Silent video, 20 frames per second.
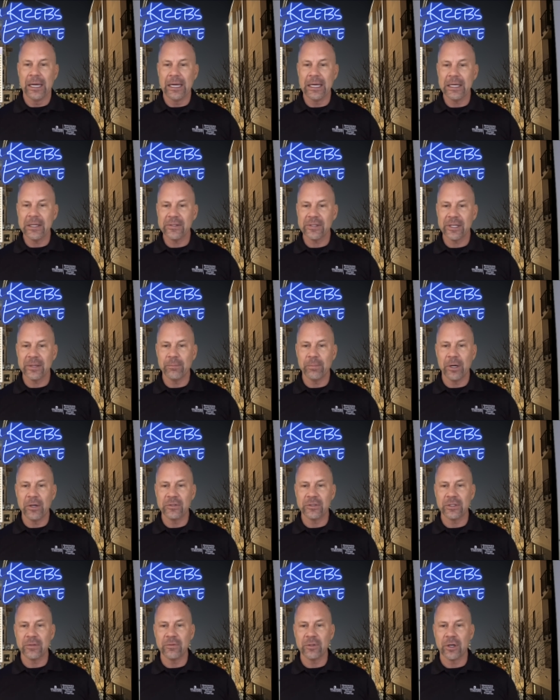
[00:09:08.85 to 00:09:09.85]
is that
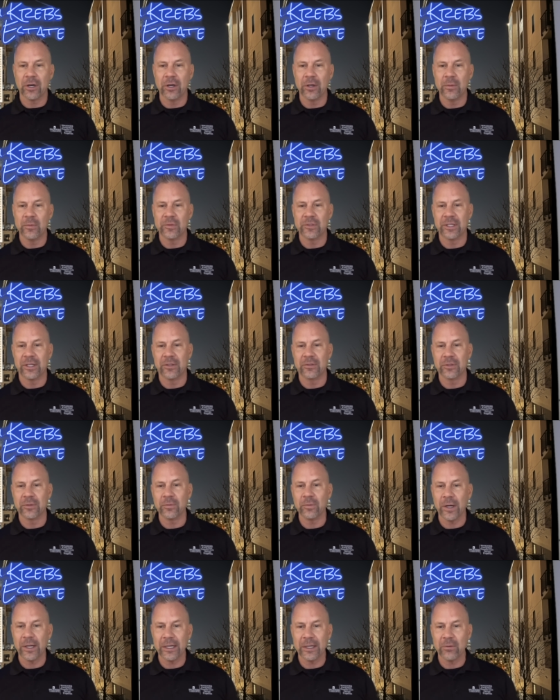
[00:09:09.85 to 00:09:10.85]
most of your home sales are
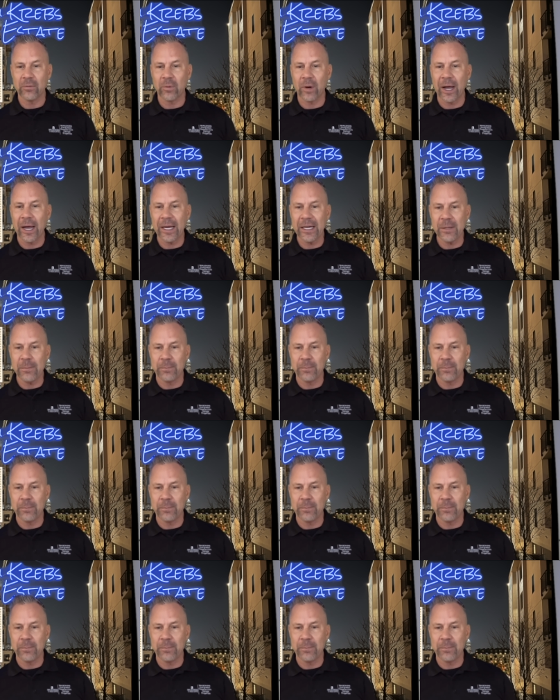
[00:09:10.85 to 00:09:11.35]
running right